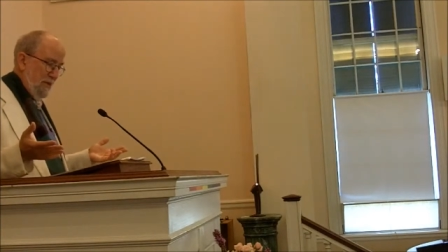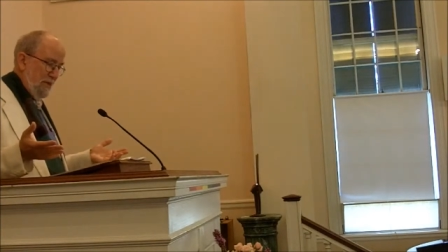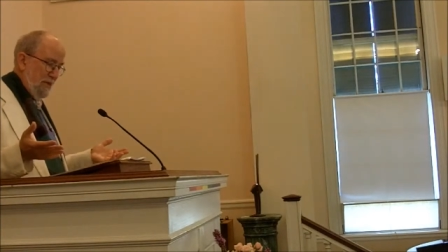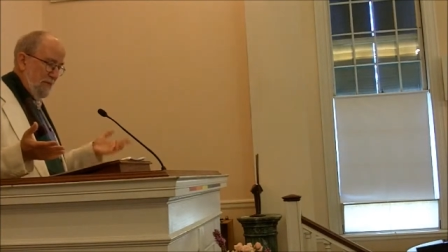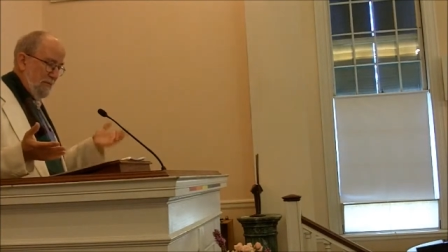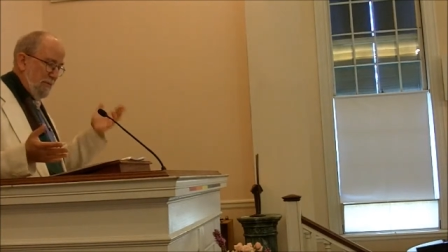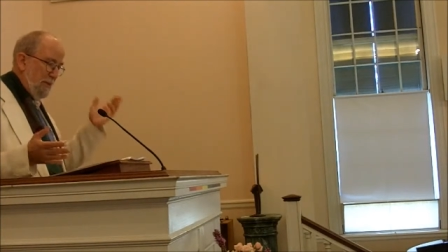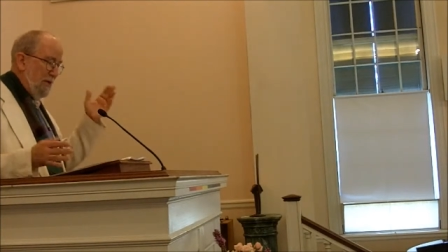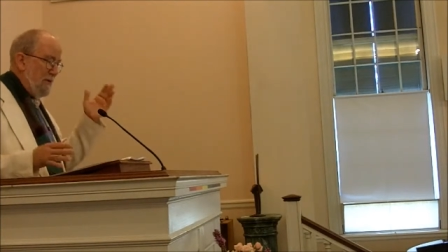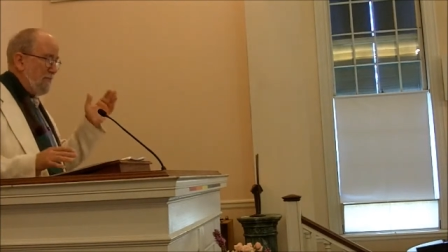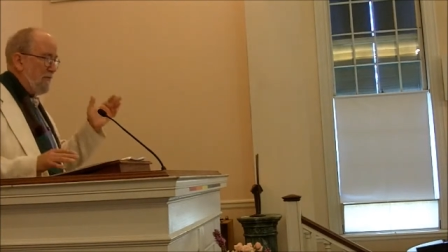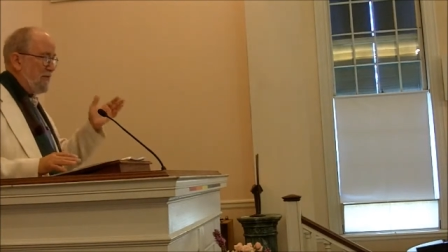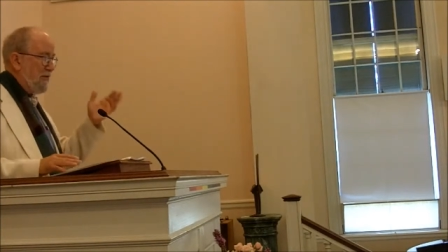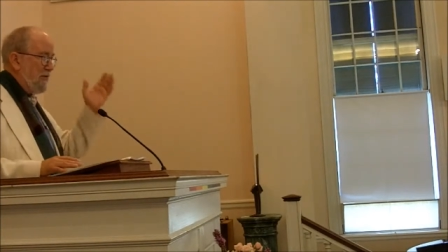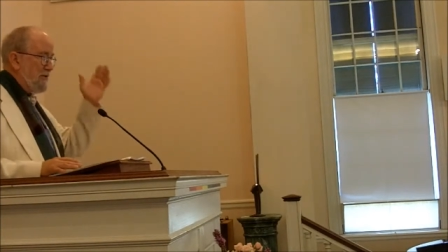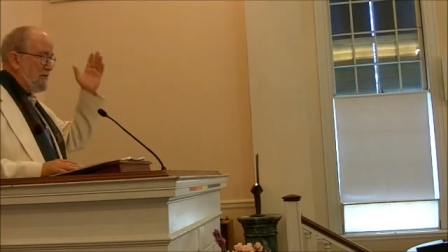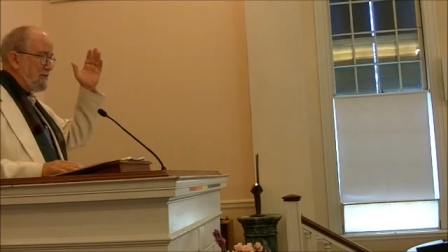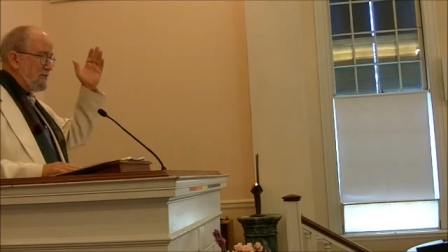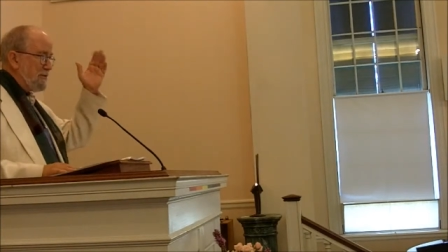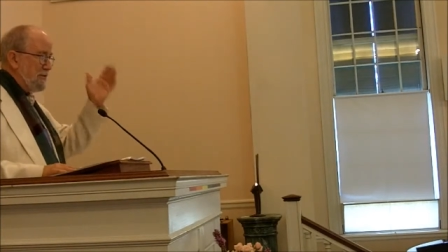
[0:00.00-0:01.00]
The Pope
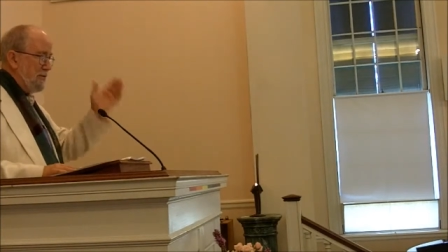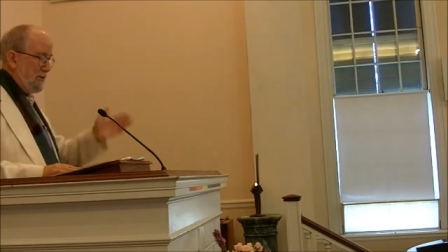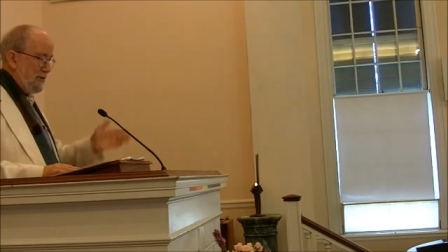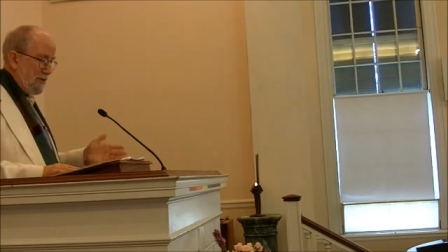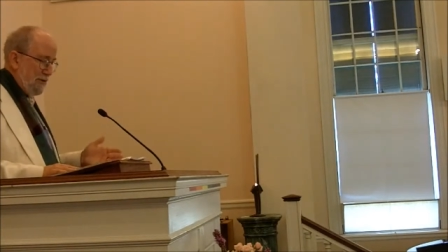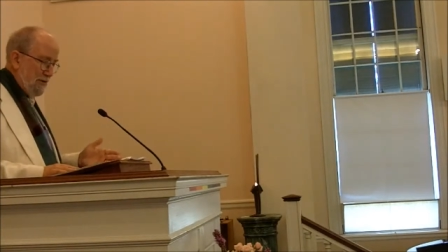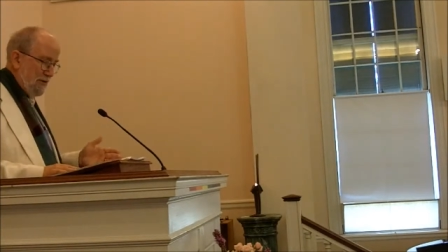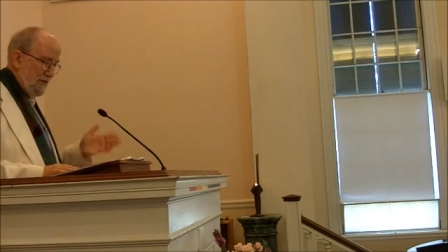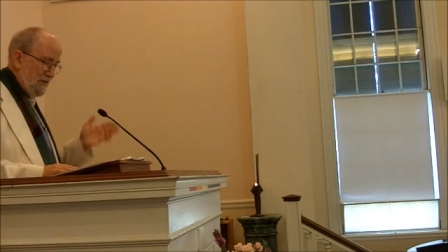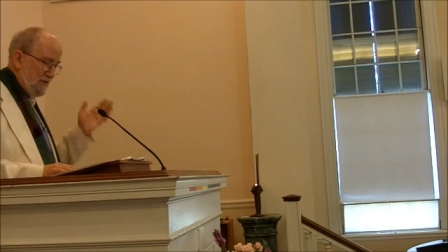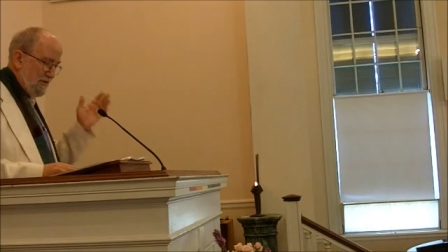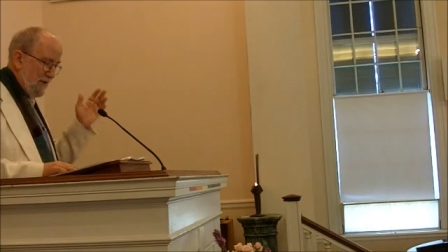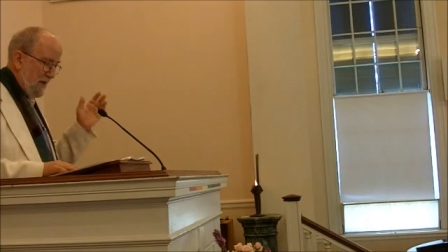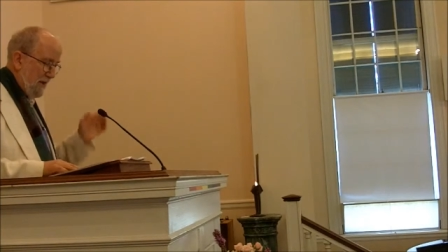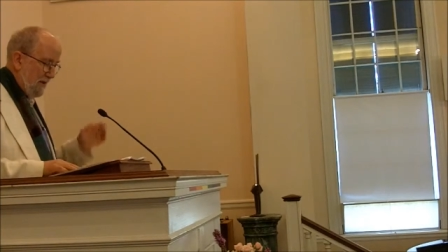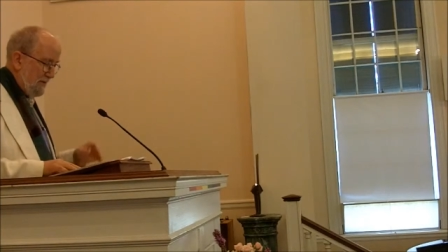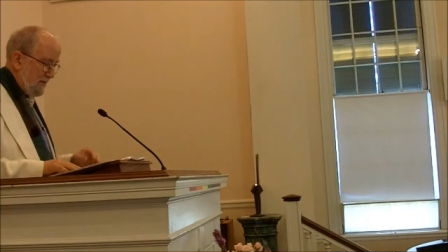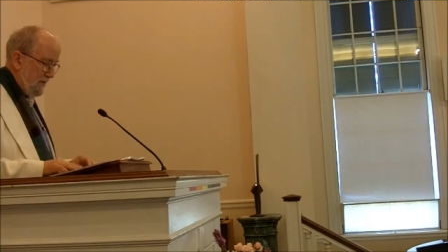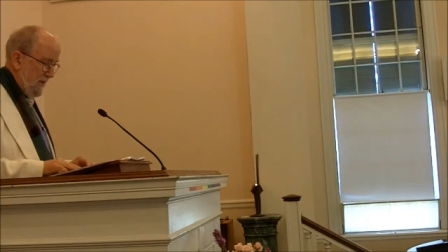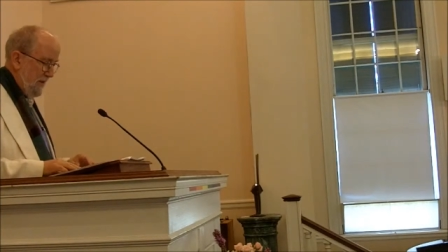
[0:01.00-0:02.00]
first drew a
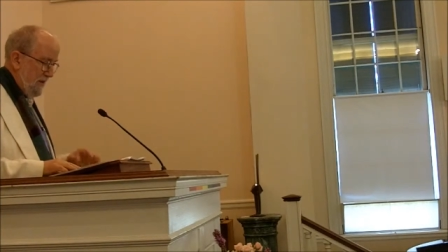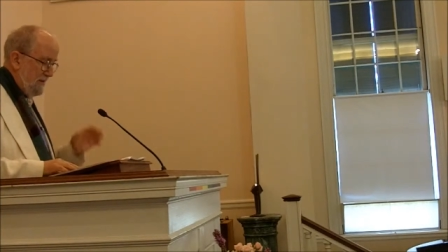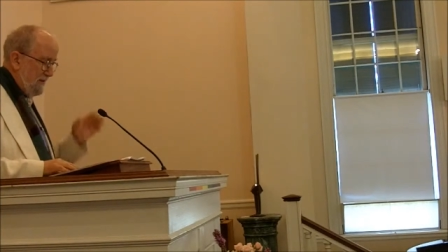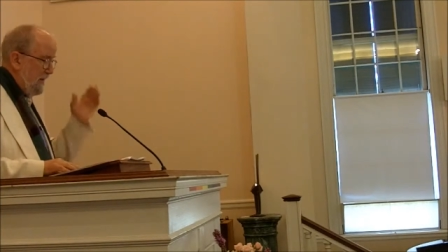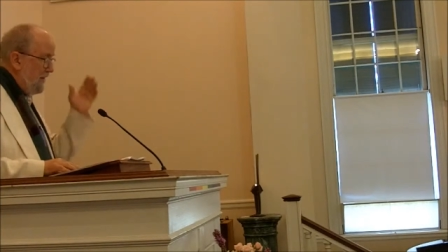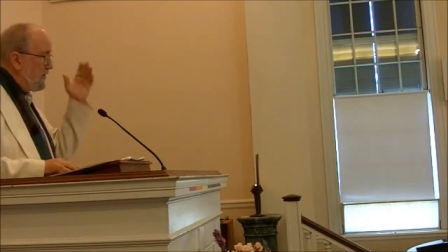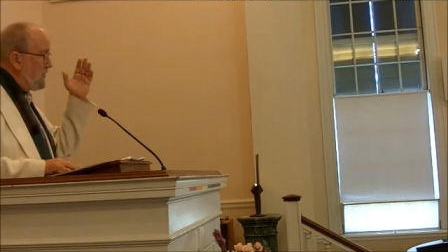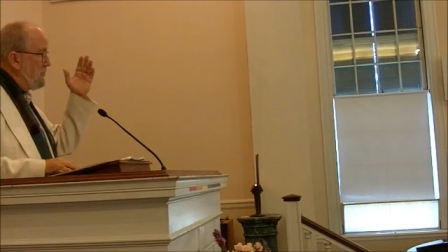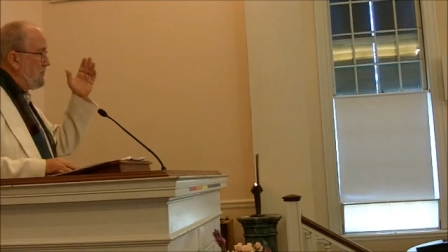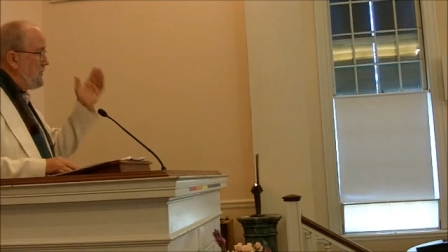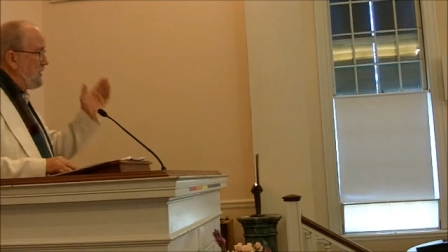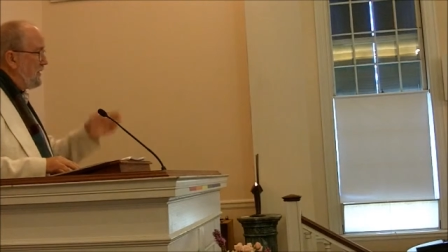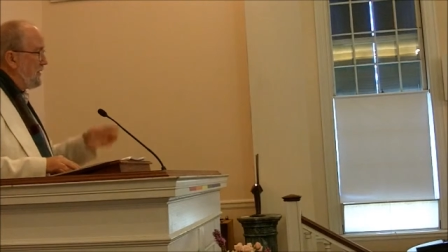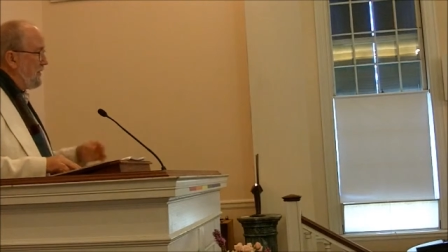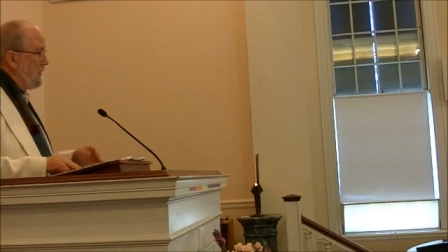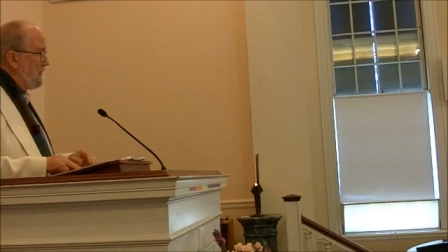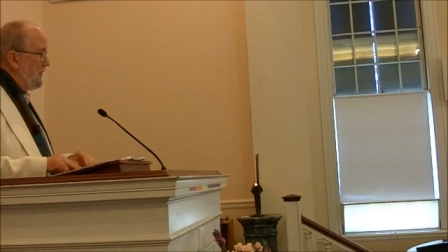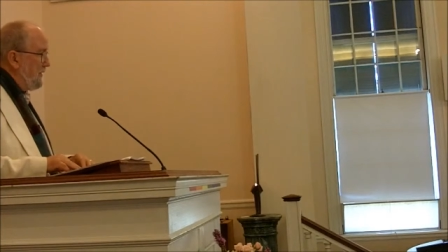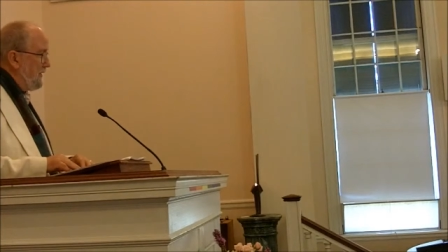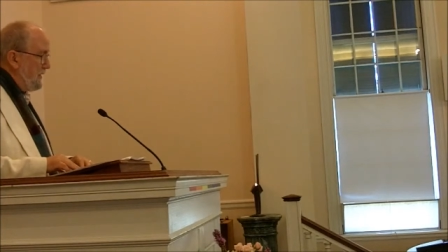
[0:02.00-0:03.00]
north-south line down the
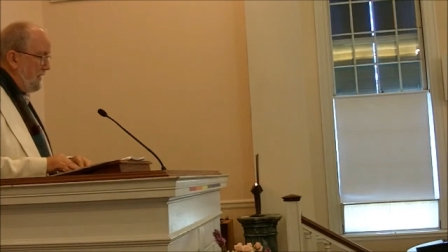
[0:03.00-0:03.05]
middle of the